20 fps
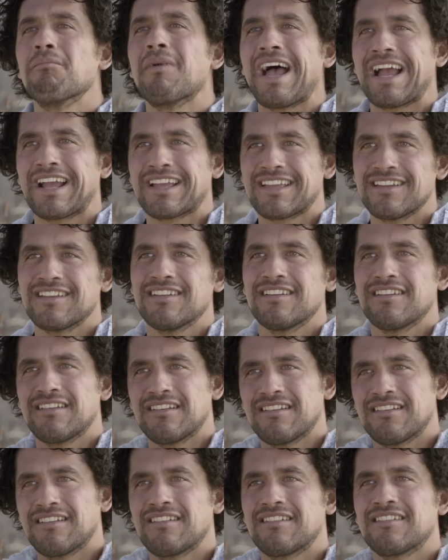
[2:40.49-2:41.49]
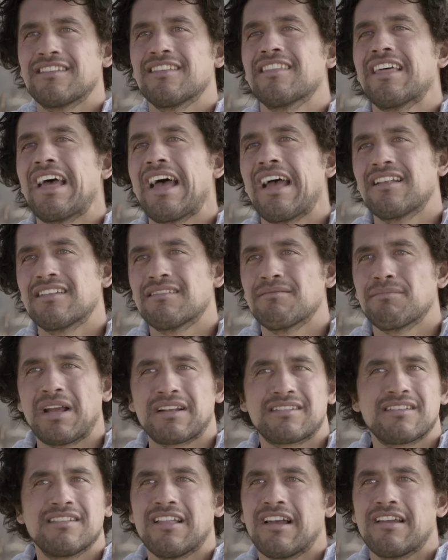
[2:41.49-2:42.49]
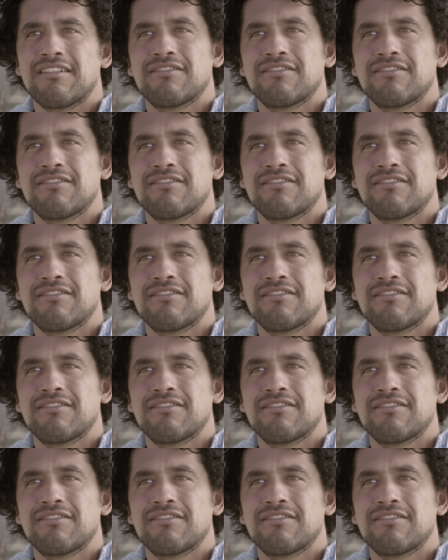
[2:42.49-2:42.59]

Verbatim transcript: back to that, back to